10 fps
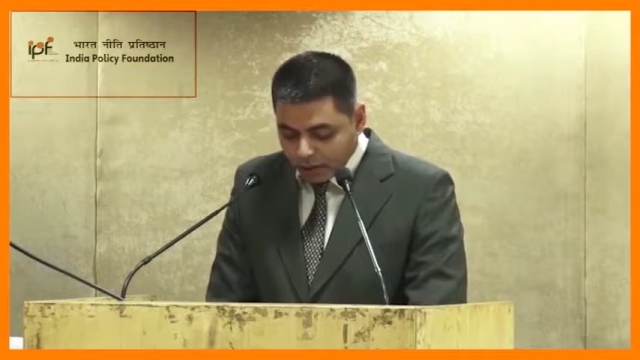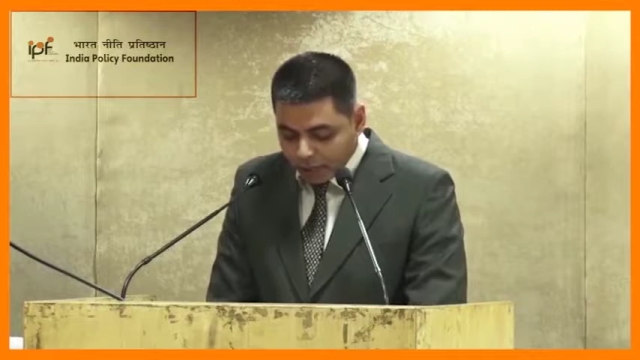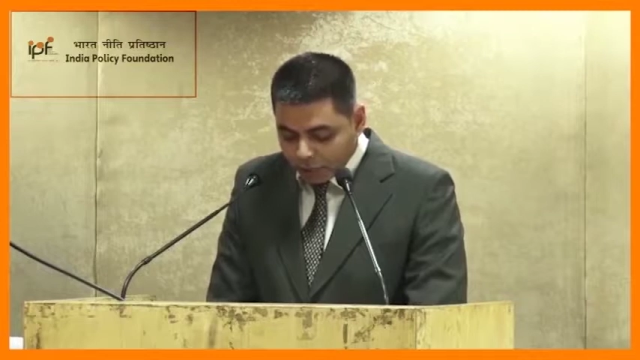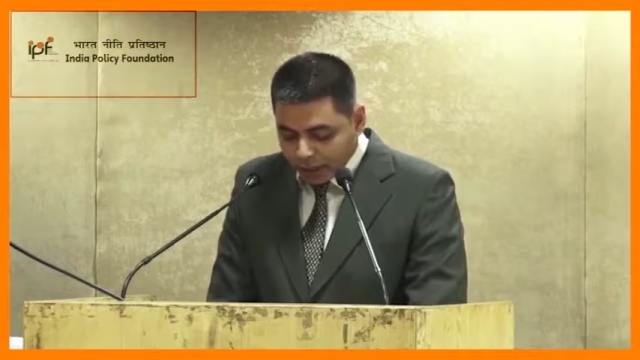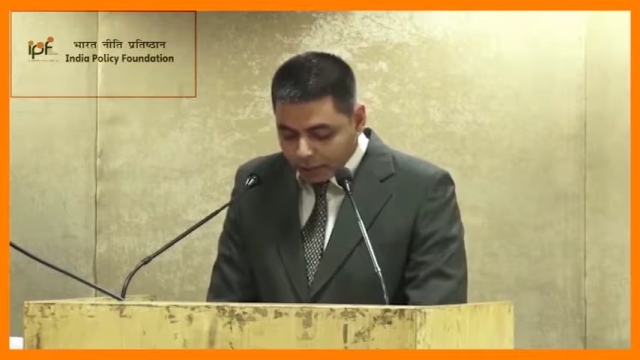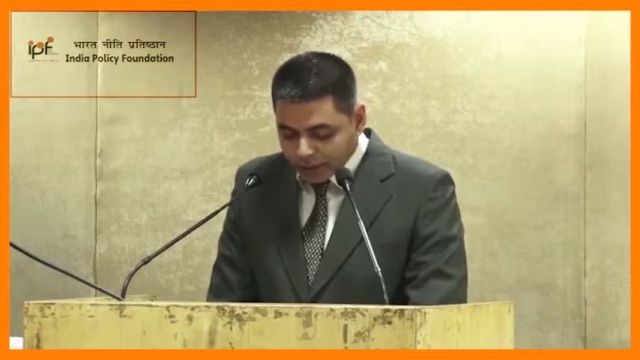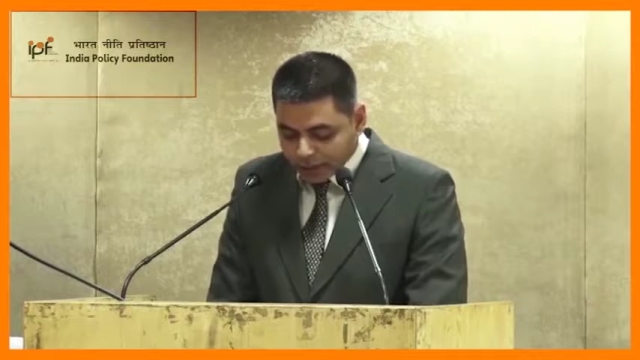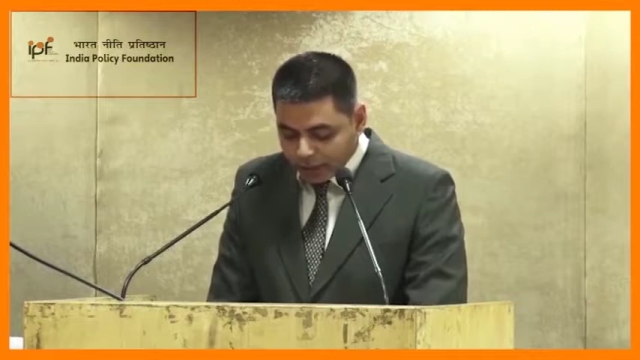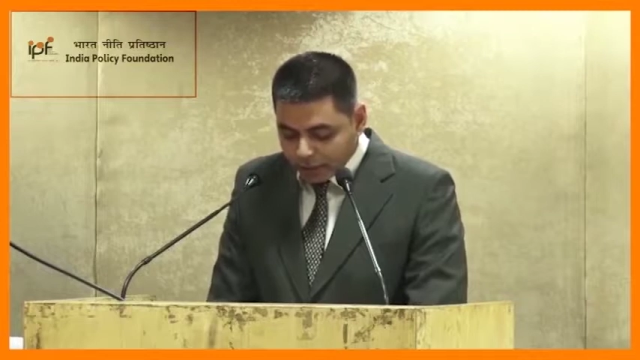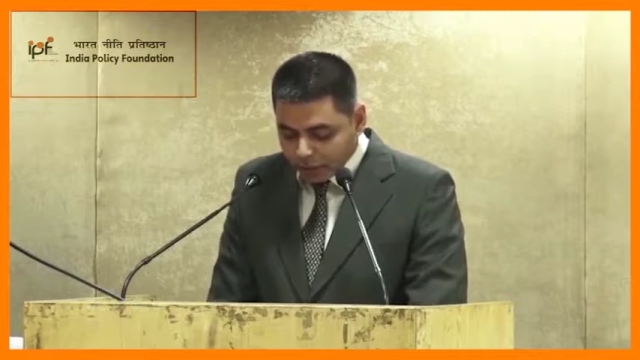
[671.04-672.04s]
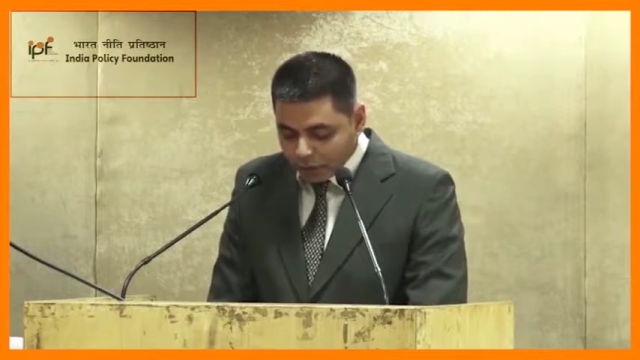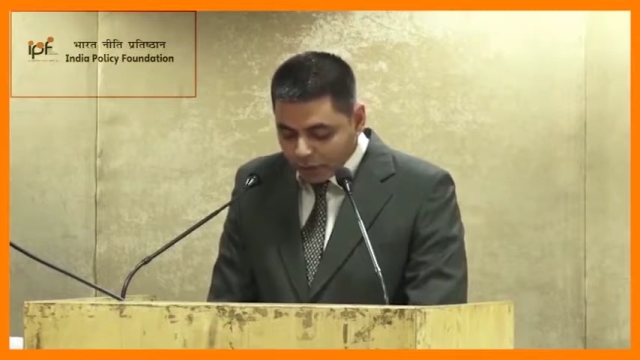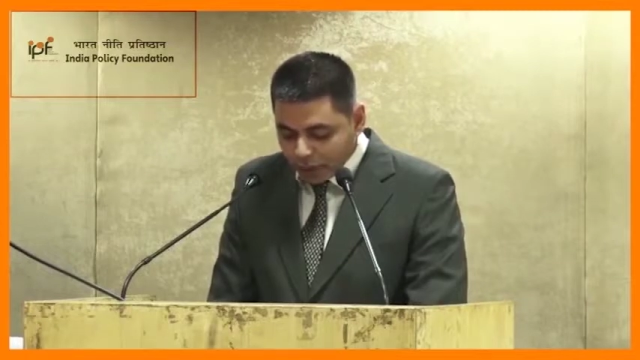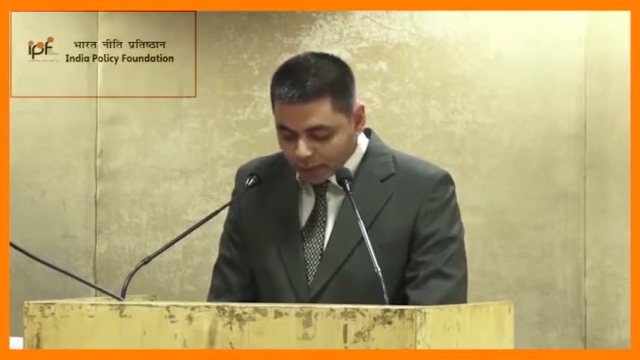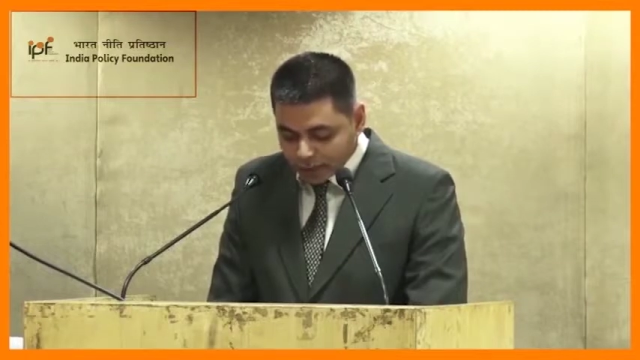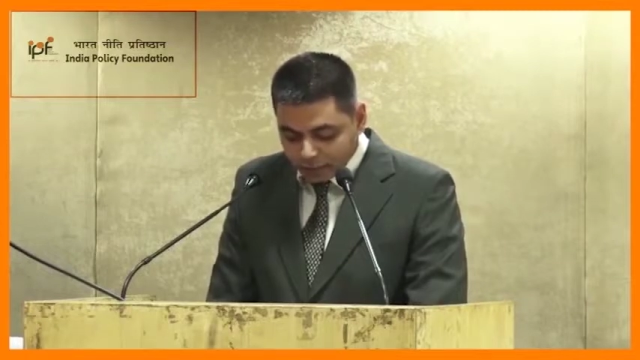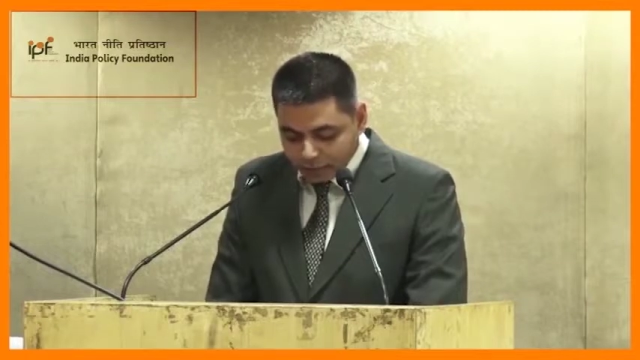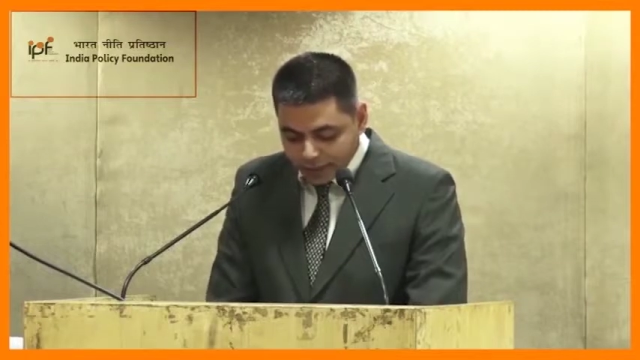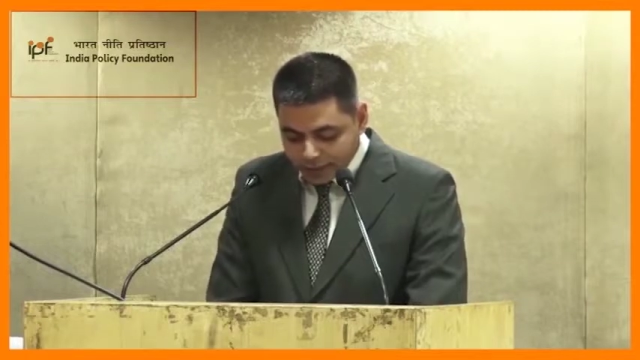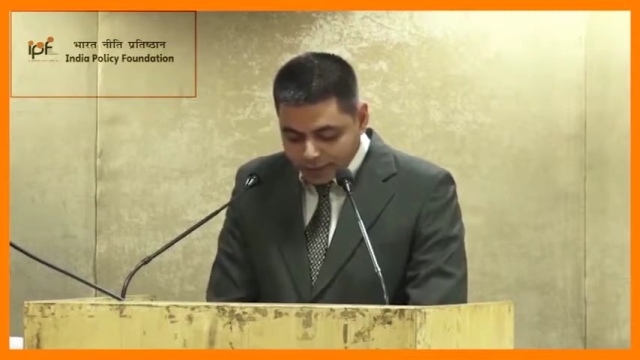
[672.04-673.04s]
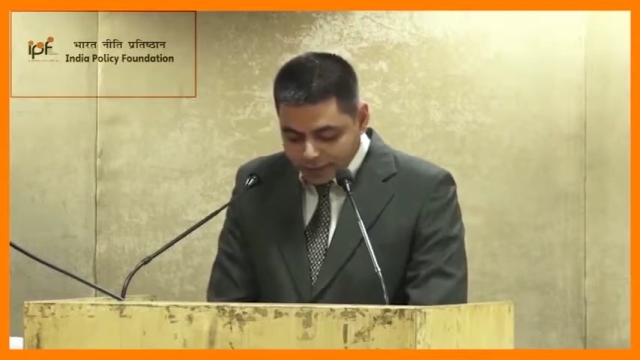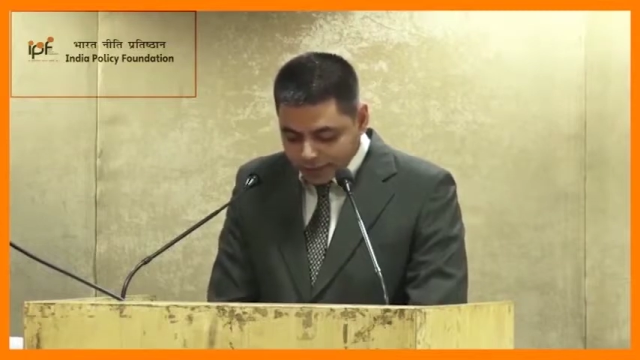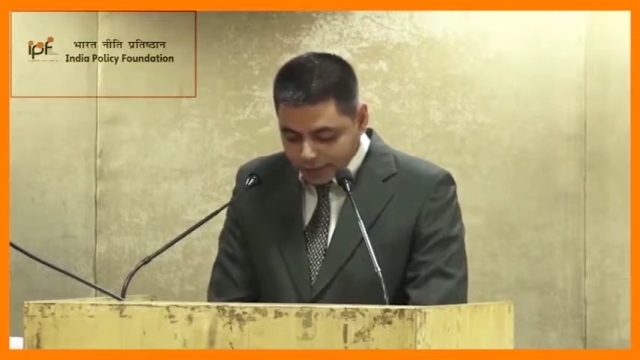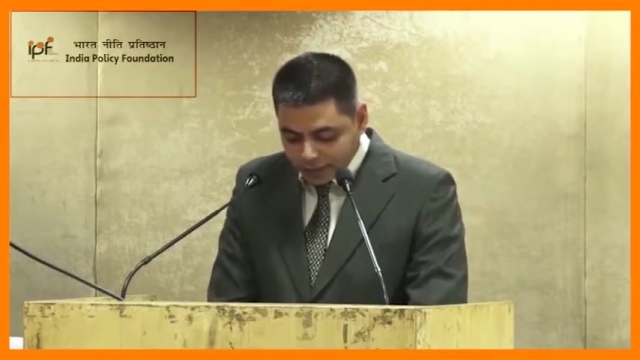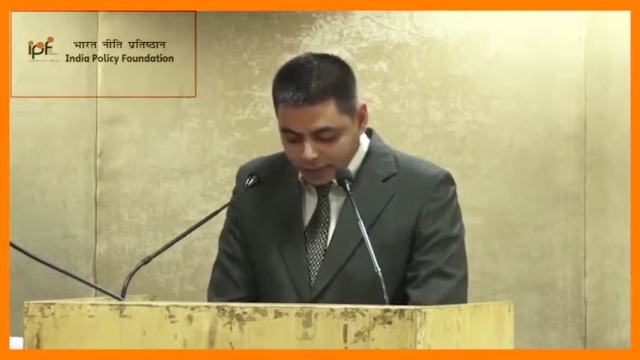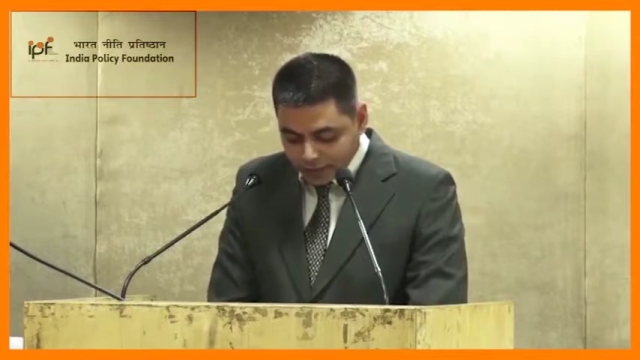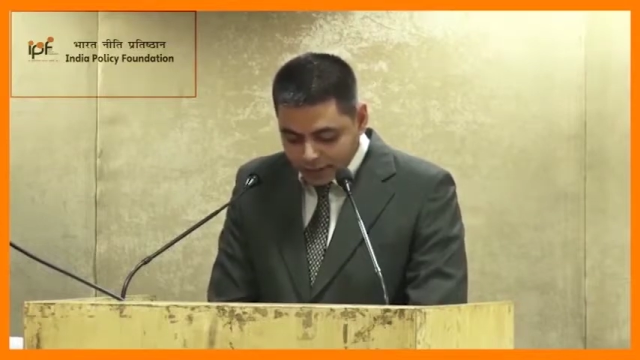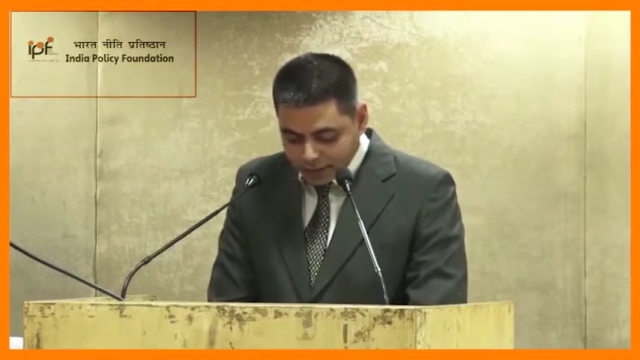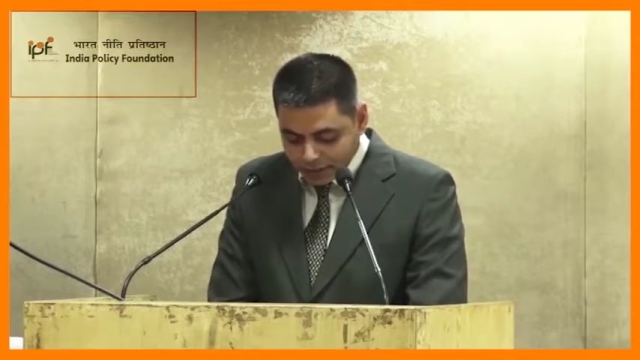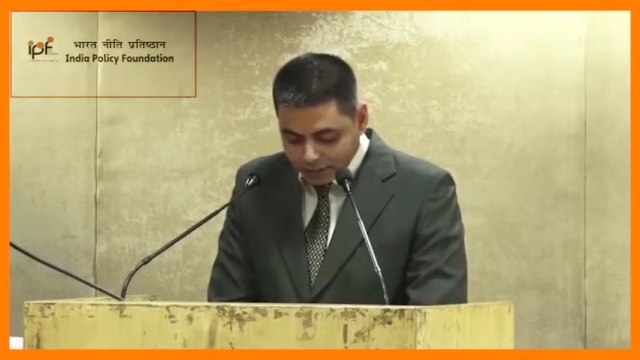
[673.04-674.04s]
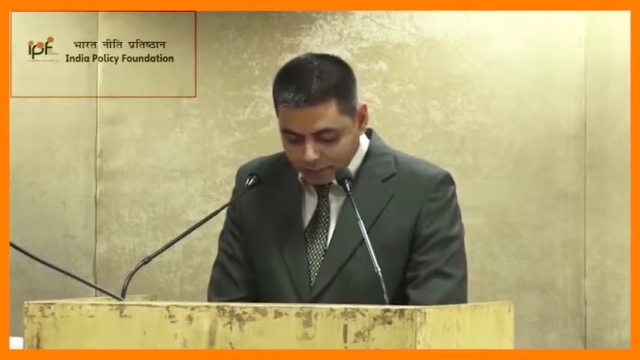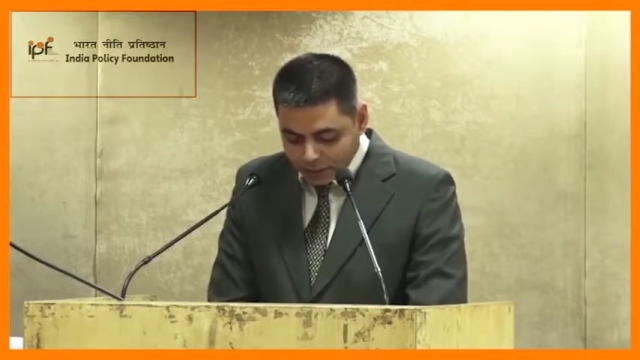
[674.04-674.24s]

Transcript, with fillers: We might be striving for a lasting peace in the region,